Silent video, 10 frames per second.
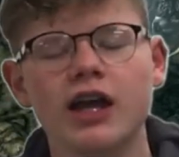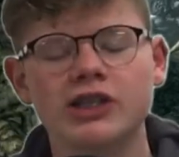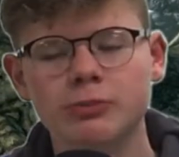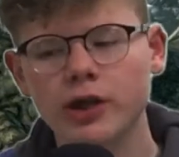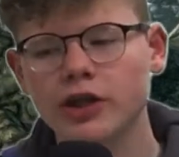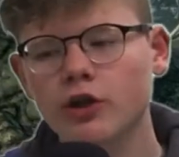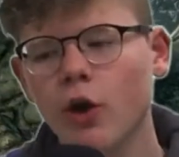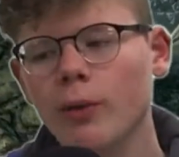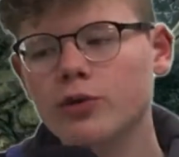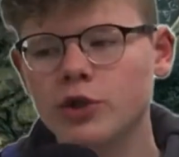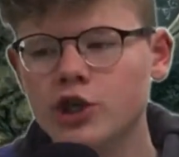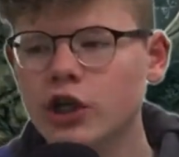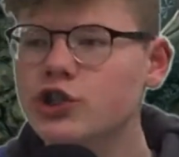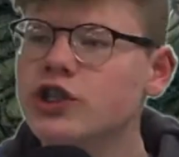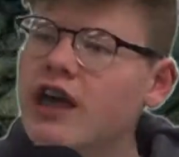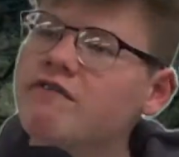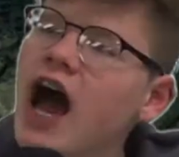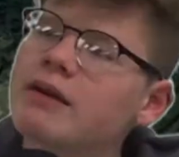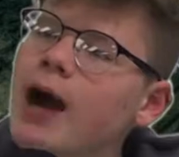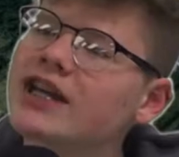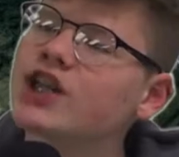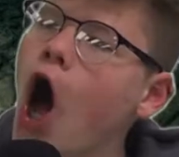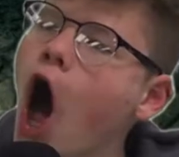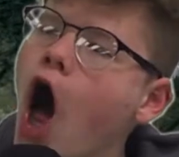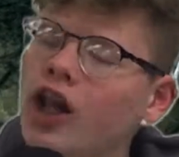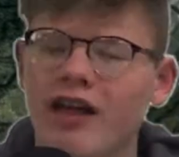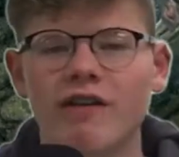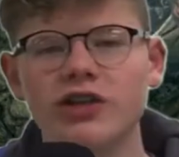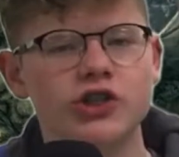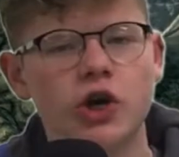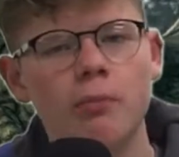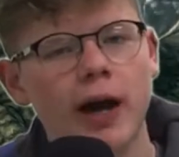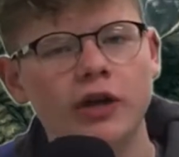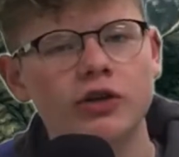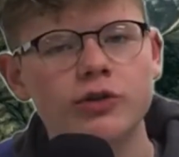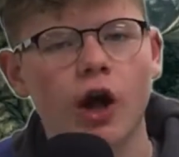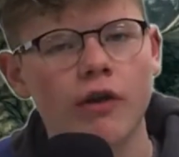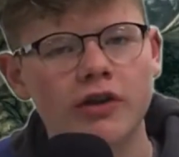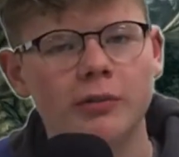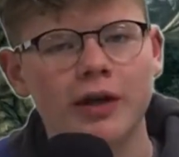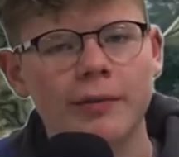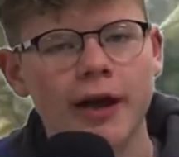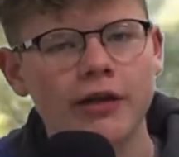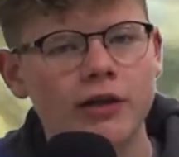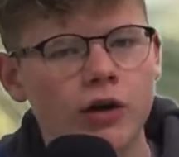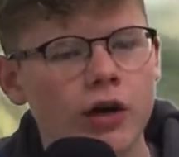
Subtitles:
It's more like you go up to a chick and she's like, find my doll! And then you just go buy her a new doll and then you bring it back,